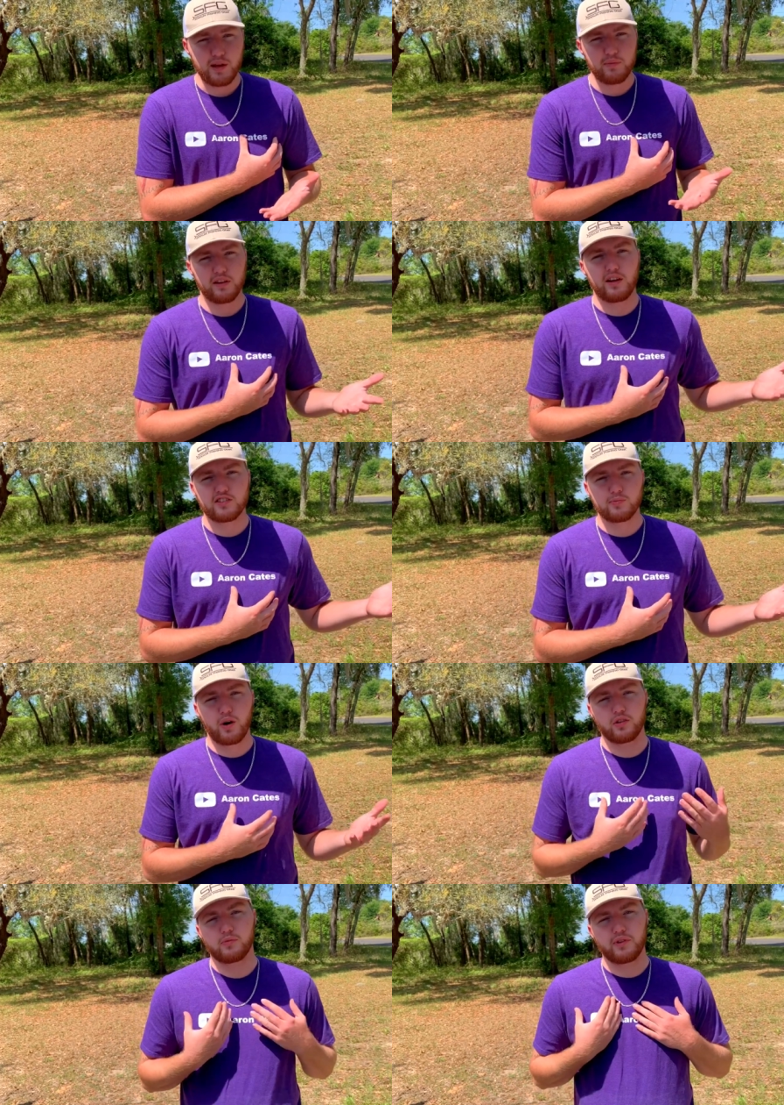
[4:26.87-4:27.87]
name be a lot
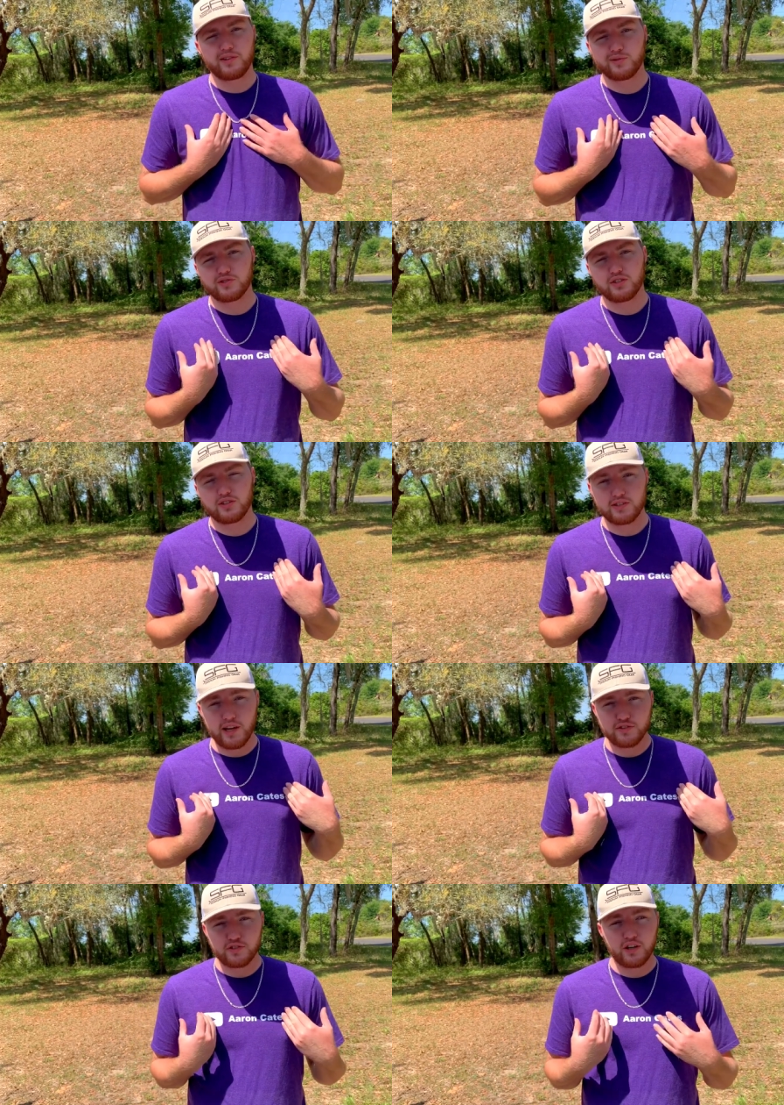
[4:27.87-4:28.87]
smaller, but this was just a
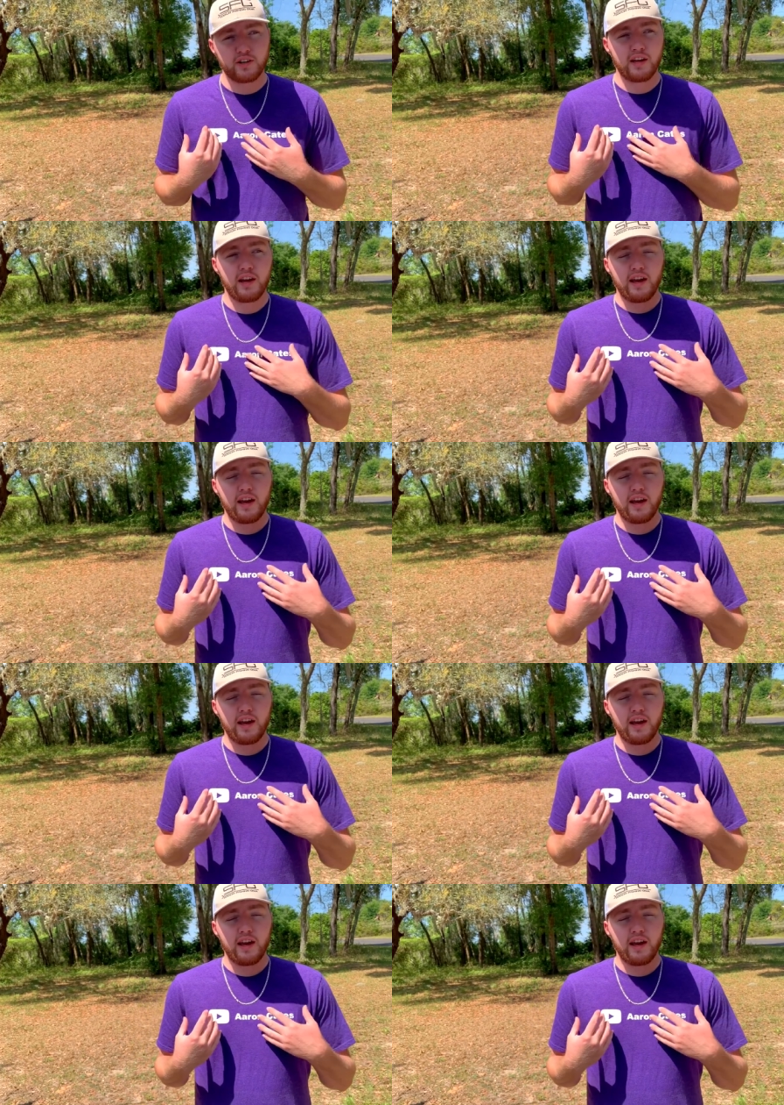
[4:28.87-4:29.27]
test run.